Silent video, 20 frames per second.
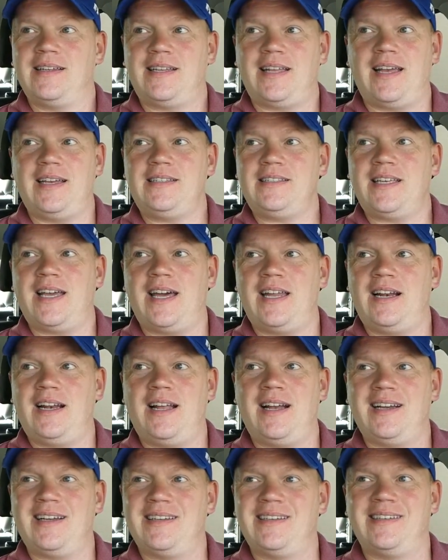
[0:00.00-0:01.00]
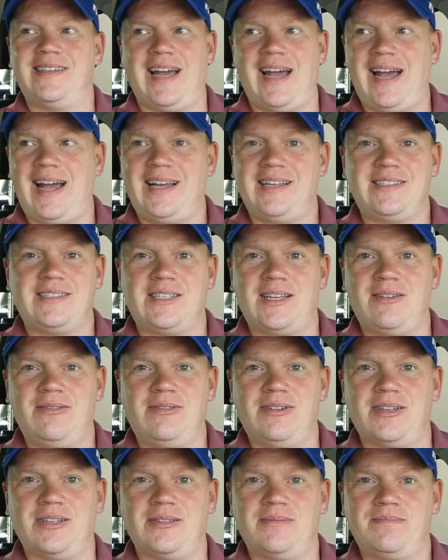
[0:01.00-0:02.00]
of like a diet
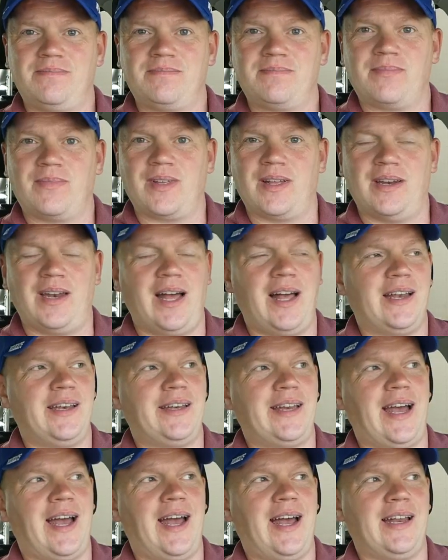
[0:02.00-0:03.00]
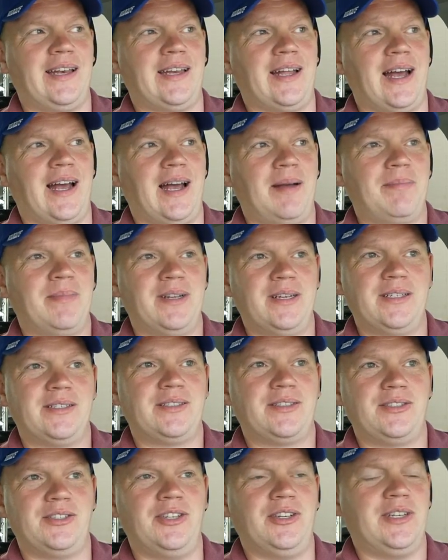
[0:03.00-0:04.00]
soda. Not diet,
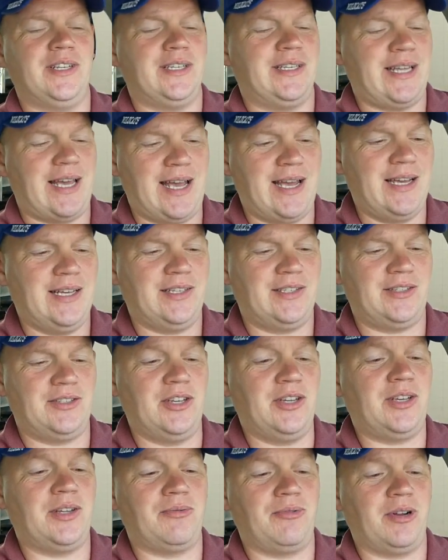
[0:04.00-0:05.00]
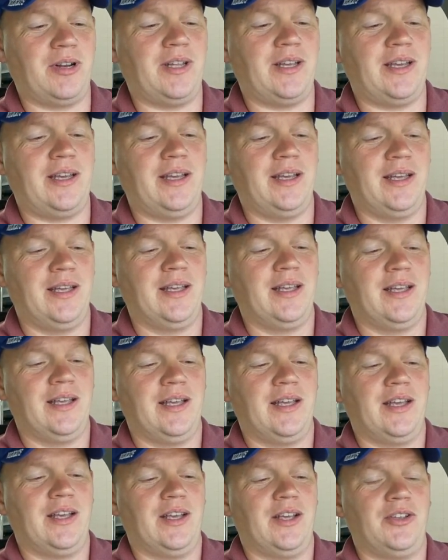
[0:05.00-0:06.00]
but you can really
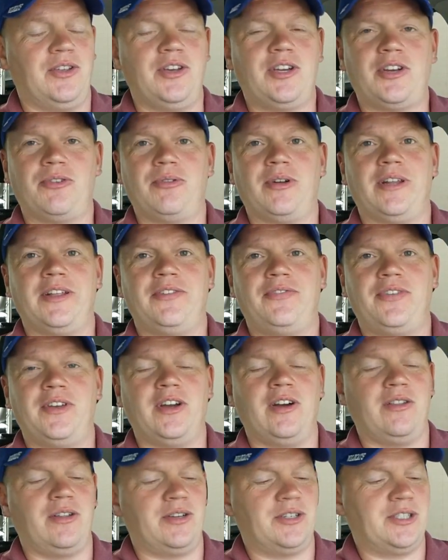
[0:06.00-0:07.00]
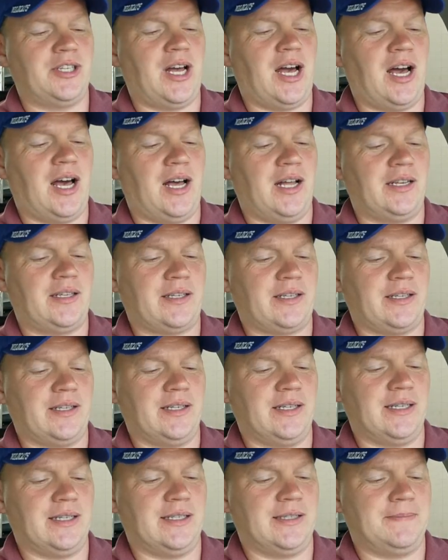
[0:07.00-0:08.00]
feel there's not
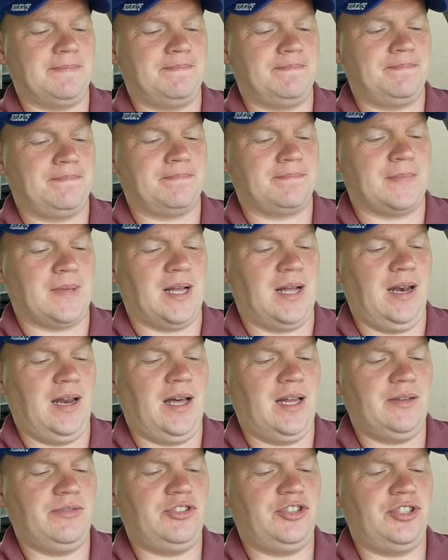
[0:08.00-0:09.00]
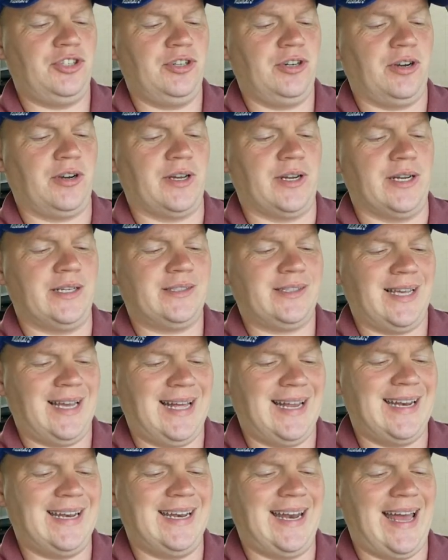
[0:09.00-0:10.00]
a lot of sugar in it. It's
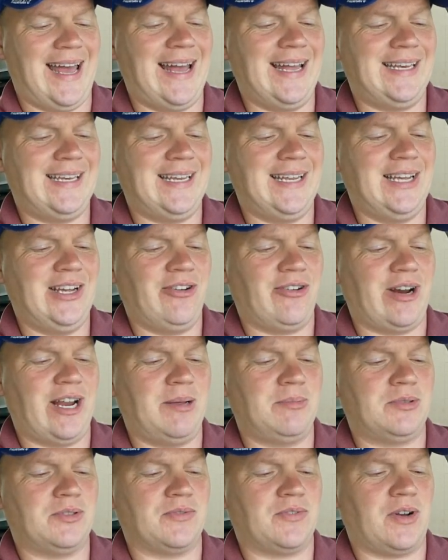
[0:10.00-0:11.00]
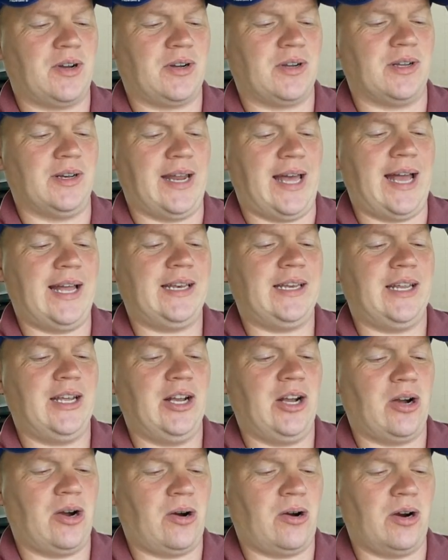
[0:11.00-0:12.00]
got 19 grams of
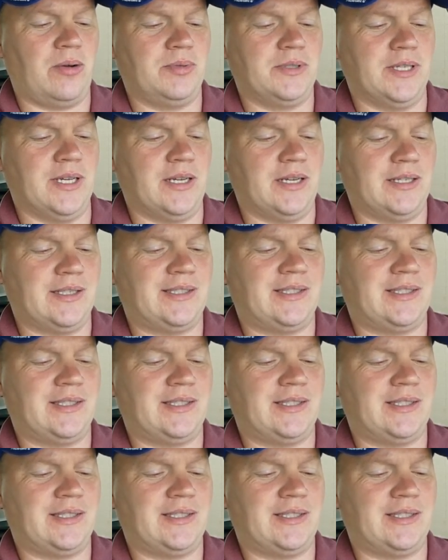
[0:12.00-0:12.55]
19 carbs in it,